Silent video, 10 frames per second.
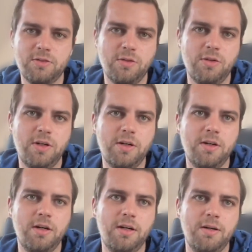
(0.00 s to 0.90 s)

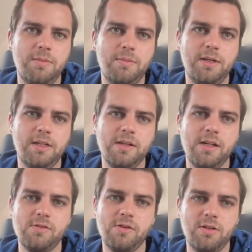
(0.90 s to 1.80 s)
store,
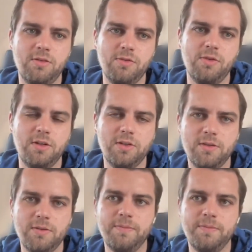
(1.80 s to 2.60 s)
and so on and so forth.